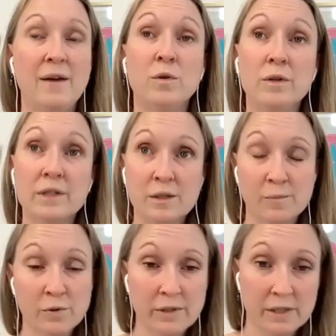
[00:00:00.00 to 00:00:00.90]
And we'll
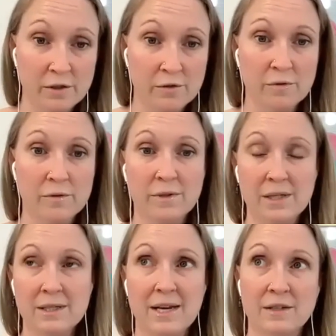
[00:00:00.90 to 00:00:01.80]
explore this through
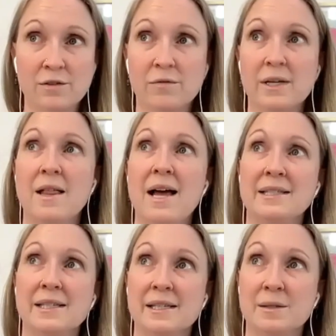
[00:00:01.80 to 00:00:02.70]
these next 3
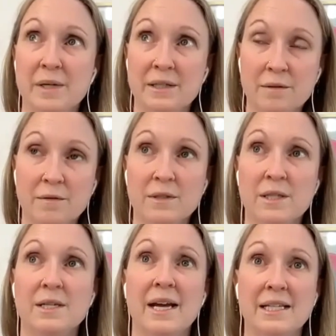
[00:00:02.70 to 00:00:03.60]
classes, but
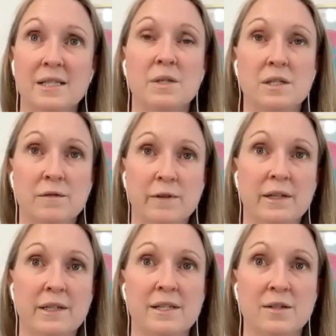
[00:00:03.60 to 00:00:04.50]
tonight
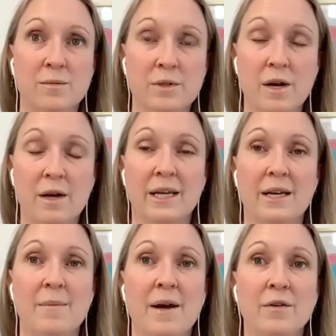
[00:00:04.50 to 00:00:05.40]
specifically, since we're
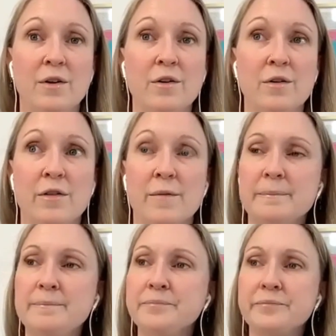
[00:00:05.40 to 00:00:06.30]
talking about Earth,
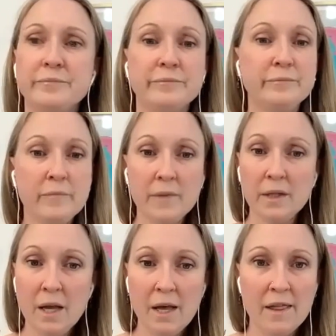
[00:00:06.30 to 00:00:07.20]

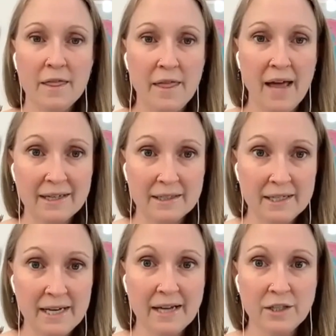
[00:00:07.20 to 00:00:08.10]
that
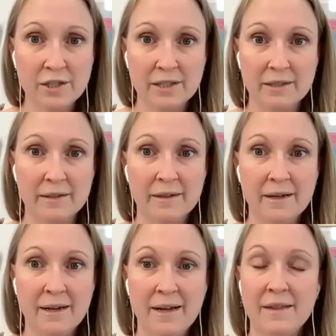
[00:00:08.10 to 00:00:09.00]
connection
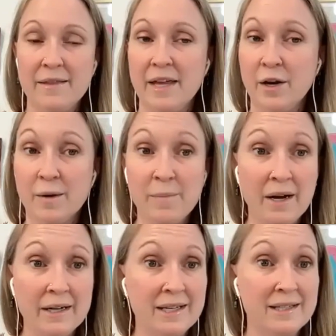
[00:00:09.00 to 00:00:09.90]
that our
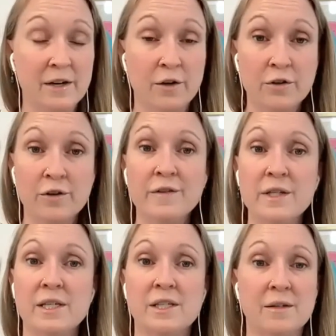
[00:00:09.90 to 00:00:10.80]
bodies and our
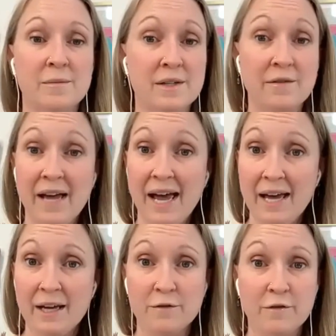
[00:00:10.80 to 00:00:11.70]
nervous systems have
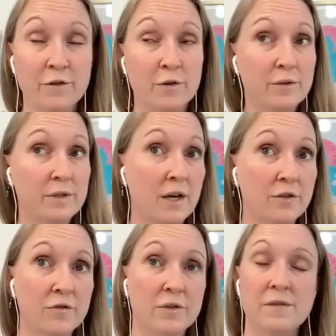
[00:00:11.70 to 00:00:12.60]
had for those
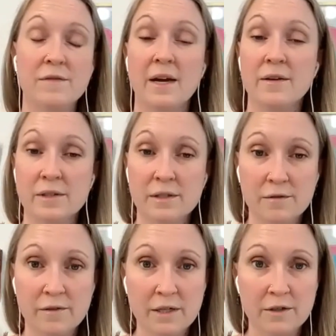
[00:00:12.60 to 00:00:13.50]
hundreds of
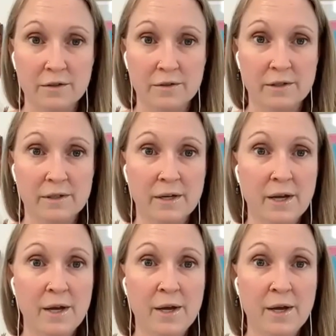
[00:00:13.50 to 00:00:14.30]
thousands of years,